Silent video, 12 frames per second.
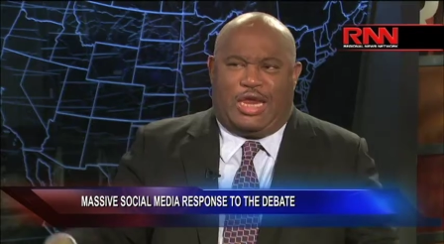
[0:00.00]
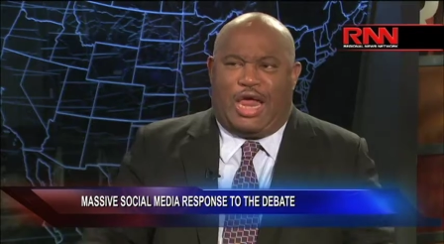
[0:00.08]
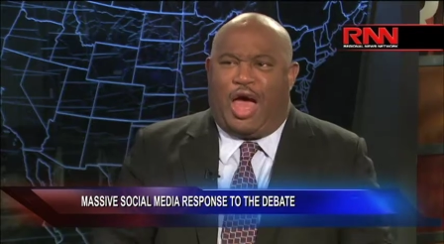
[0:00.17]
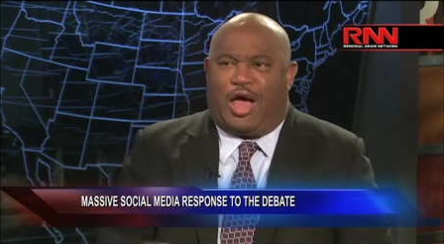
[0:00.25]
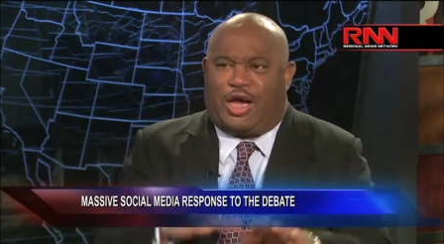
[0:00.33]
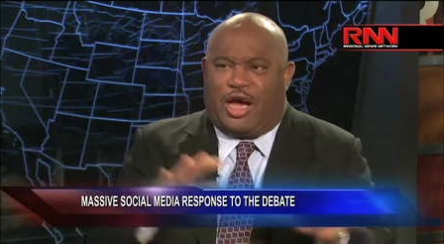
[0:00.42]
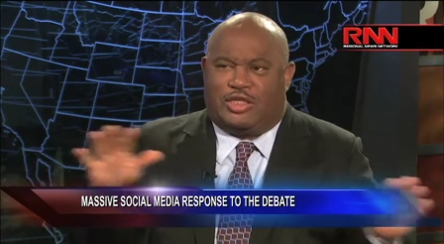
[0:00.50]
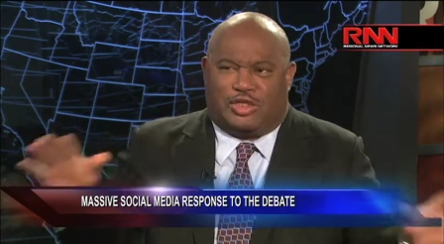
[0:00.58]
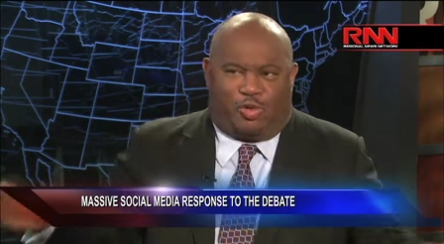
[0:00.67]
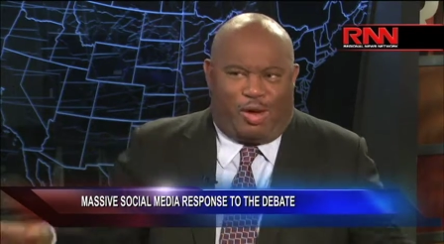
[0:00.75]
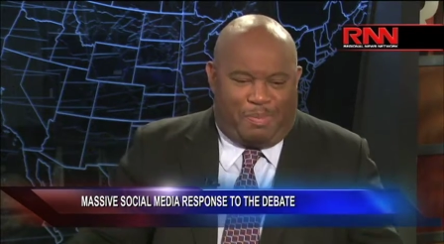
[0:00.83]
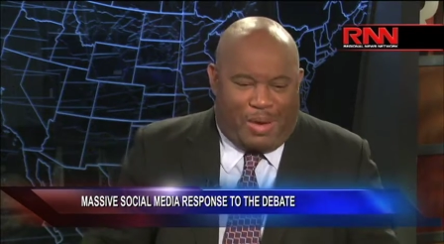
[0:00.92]
our
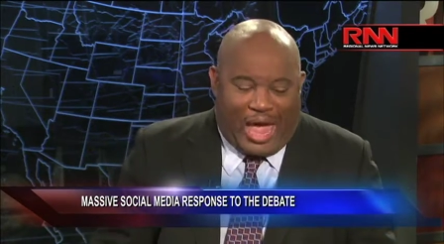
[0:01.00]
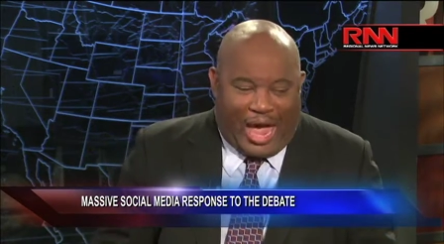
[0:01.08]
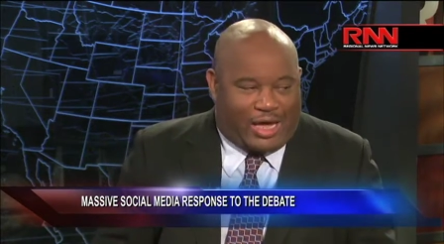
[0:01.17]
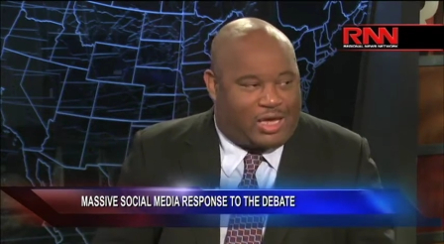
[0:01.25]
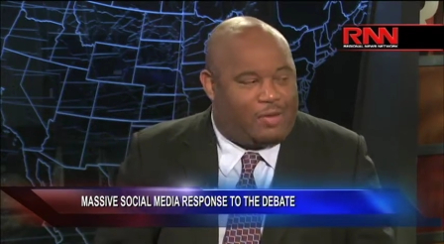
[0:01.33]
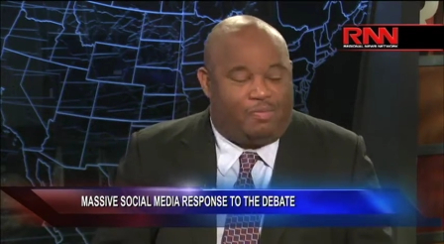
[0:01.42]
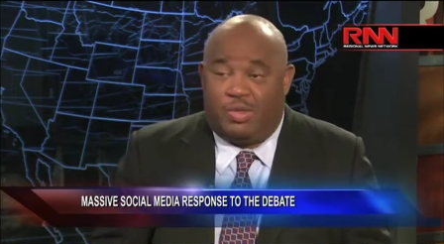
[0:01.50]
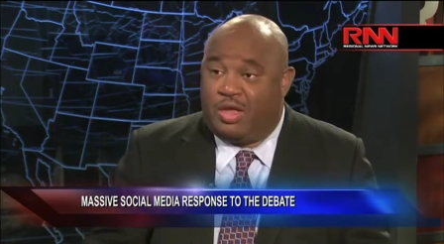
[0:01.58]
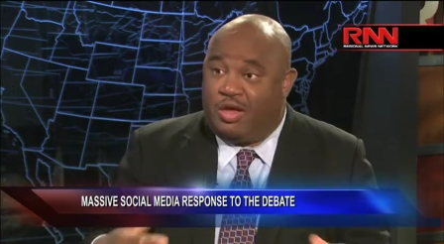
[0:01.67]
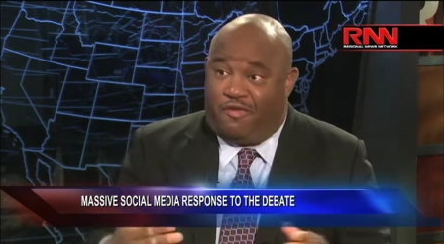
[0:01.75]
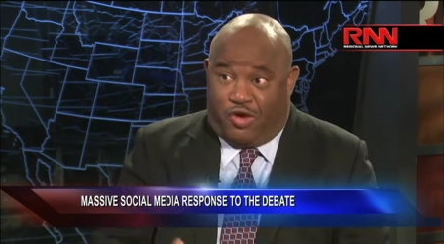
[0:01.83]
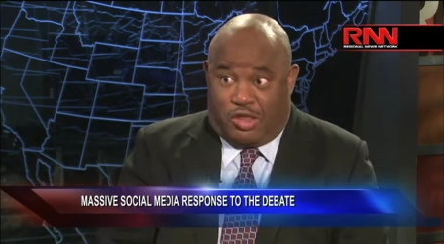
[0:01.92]
country back.
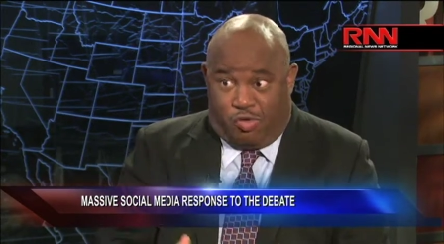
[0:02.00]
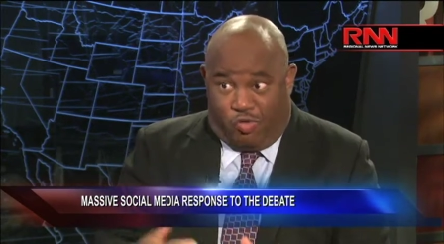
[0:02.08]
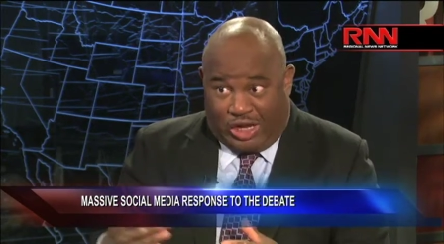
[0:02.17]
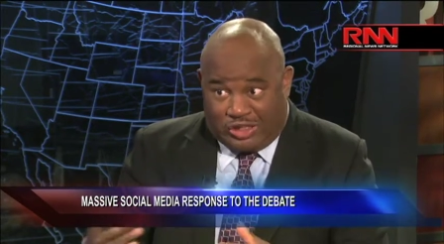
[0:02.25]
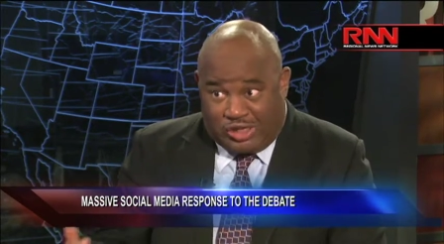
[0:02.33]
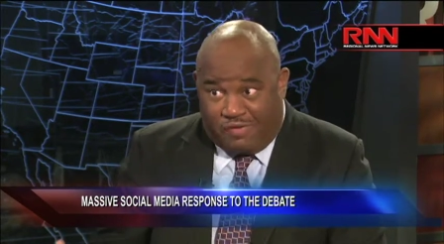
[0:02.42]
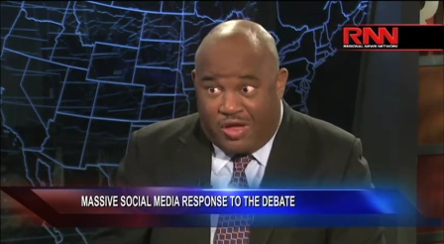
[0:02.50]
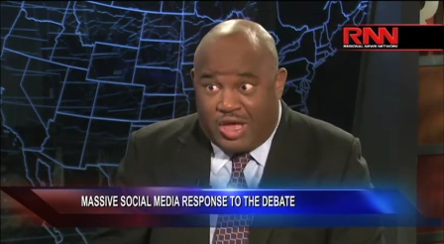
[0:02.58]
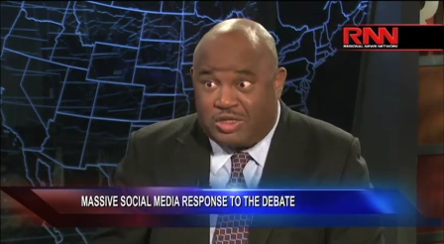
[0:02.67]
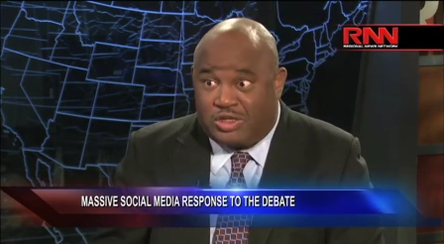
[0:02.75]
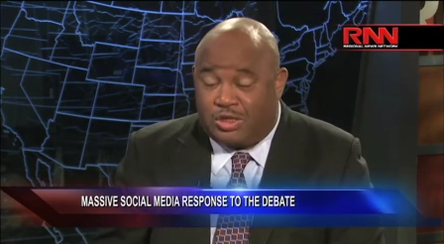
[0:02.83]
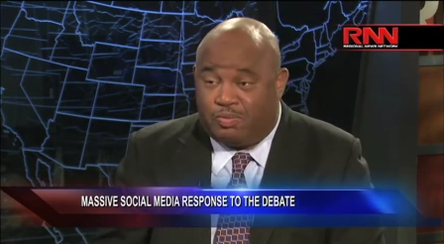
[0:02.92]
For the rest of
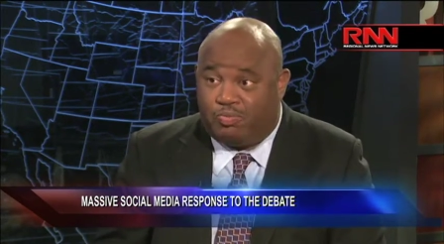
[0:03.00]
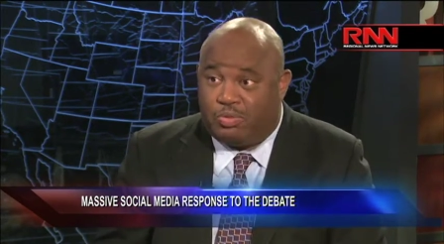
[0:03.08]
us,